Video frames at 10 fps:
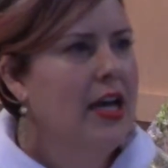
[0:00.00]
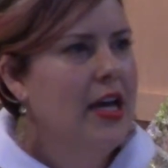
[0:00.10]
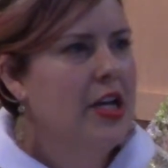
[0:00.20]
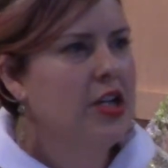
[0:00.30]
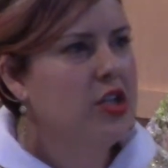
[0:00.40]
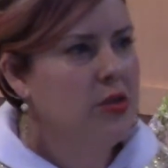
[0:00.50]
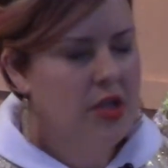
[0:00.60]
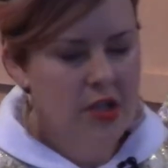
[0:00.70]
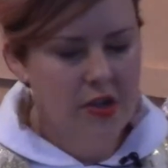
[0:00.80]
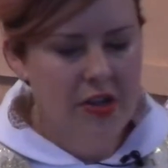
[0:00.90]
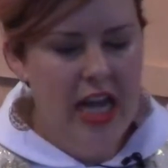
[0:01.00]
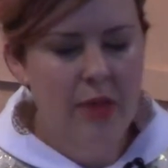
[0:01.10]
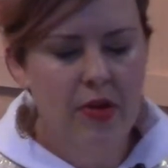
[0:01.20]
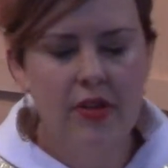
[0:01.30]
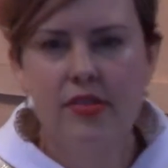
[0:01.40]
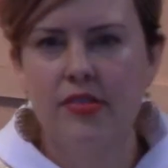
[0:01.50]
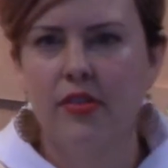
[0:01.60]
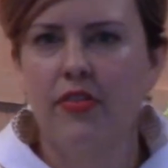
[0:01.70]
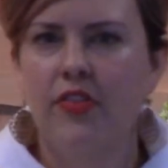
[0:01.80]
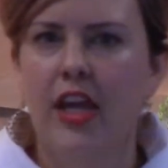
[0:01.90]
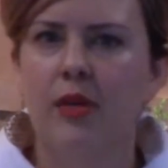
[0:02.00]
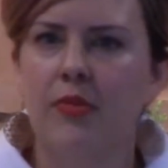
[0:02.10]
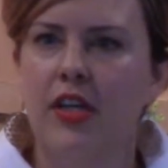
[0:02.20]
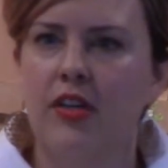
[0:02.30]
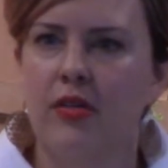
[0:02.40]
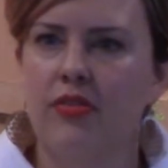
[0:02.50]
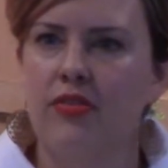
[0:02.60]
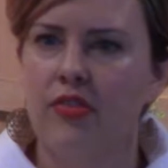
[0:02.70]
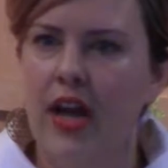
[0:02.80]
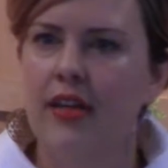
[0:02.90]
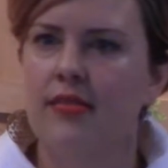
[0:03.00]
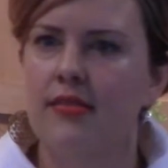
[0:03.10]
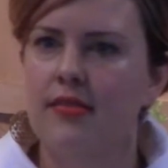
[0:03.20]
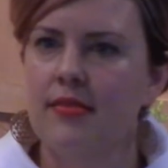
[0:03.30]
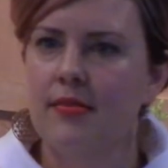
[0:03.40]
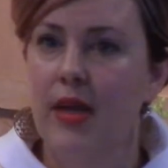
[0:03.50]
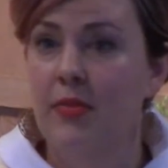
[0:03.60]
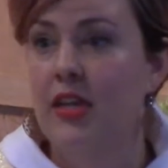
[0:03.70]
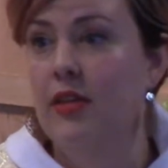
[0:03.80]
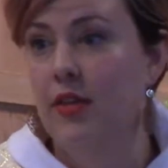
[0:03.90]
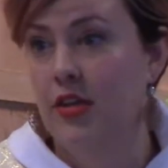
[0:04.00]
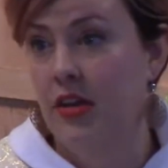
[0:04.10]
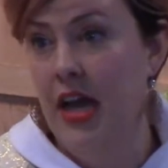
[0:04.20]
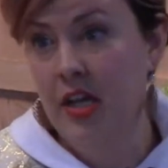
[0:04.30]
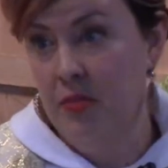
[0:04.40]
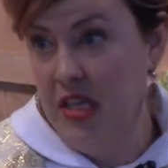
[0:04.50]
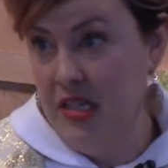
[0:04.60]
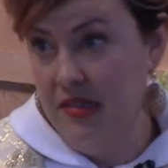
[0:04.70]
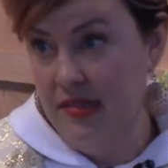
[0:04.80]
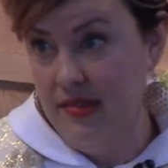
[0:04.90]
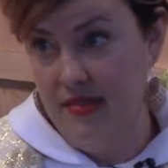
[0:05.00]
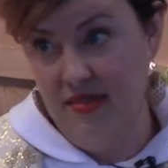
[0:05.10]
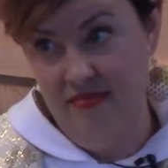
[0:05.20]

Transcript: It included your neighbors, your family, your friends, maybe even your enemies.